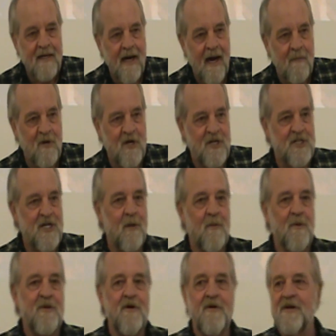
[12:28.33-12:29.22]
going to share
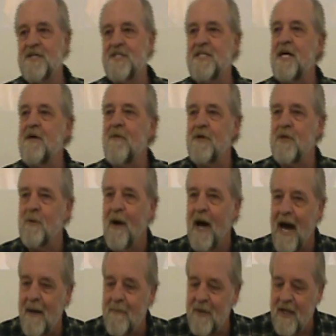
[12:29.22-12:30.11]
with you the secret to a
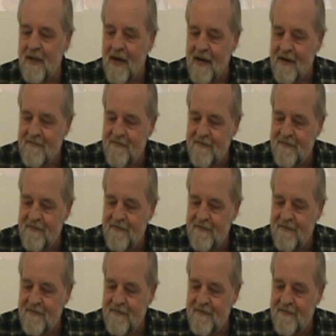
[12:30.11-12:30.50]
happy life.